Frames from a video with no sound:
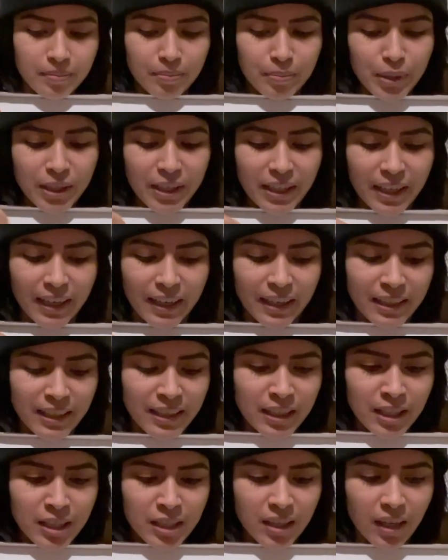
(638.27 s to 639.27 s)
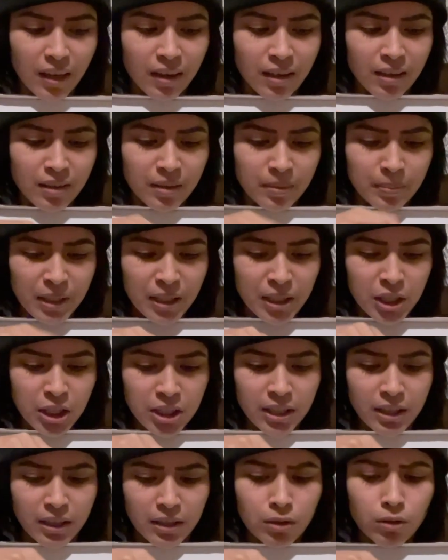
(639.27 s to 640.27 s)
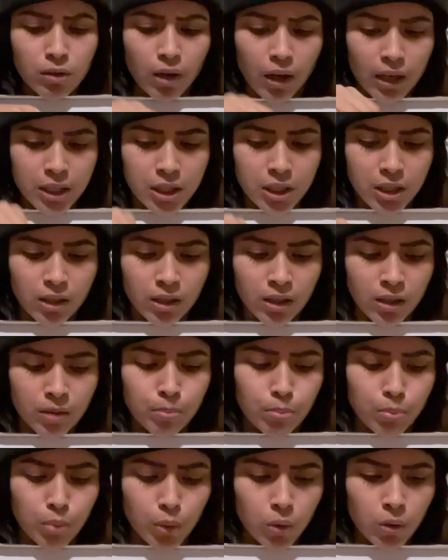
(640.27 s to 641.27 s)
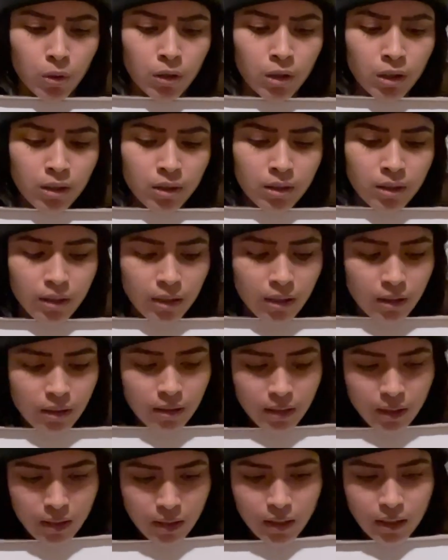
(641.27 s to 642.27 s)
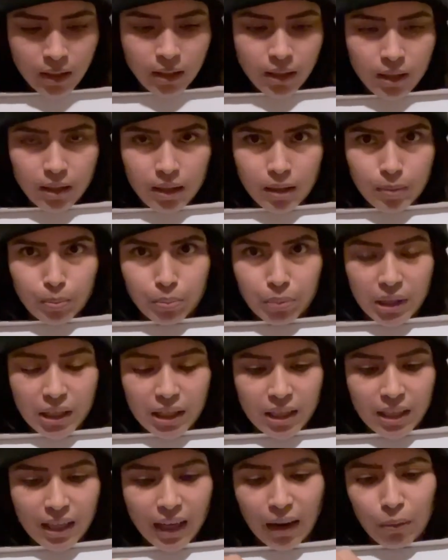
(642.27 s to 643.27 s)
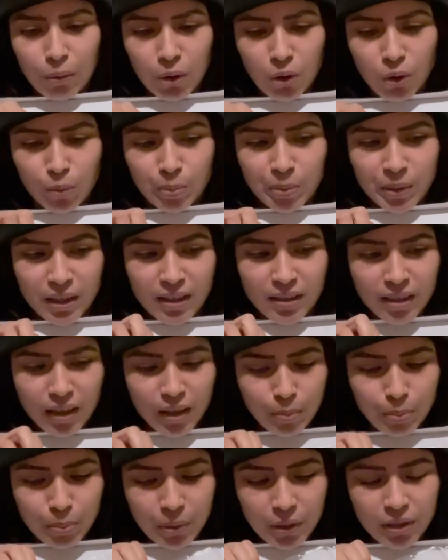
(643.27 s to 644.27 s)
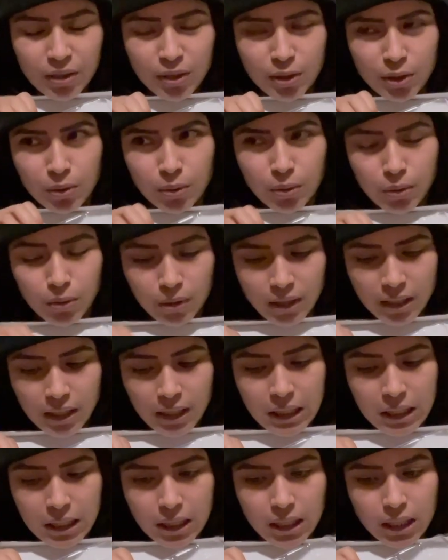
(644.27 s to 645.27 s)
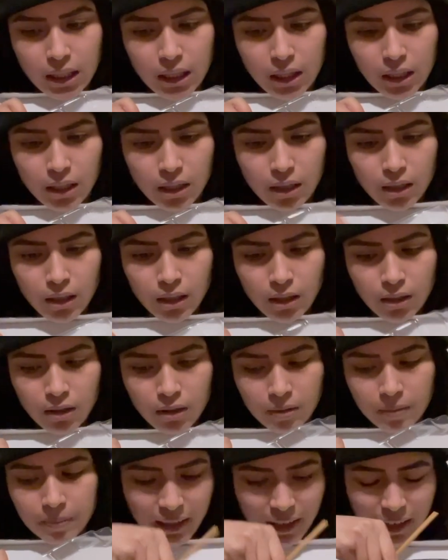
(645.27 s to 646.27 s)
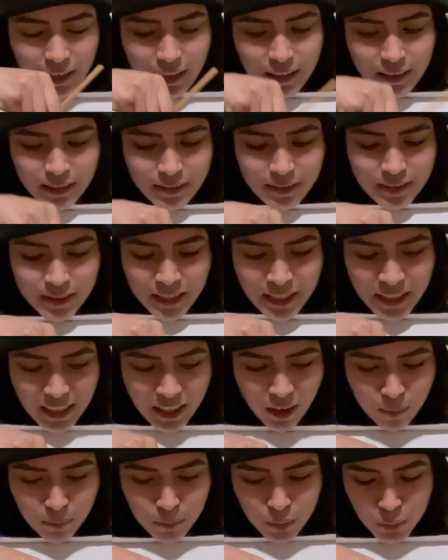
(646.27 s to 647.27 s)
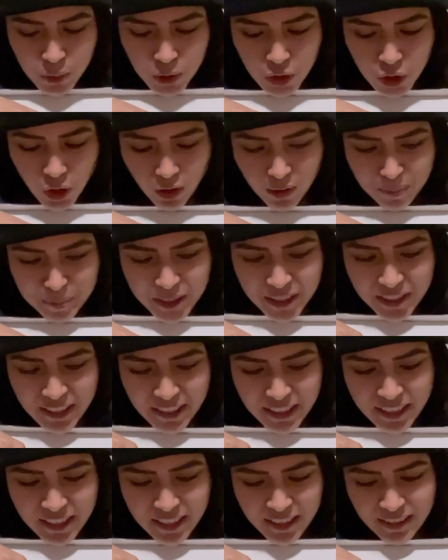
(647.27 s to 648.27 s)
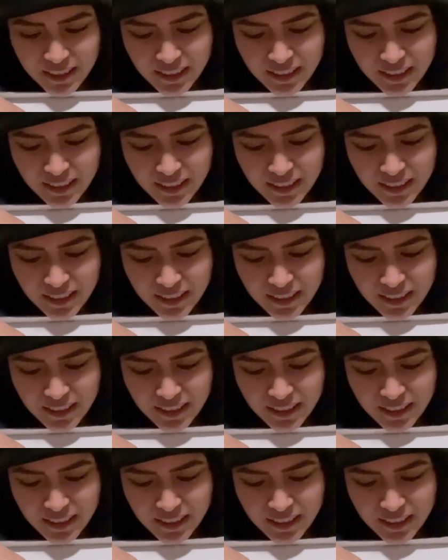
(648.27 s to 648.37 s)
But yeah, it's just an Inuyasha bowl, but I will open it up so you can see. And it comes with chopsticks.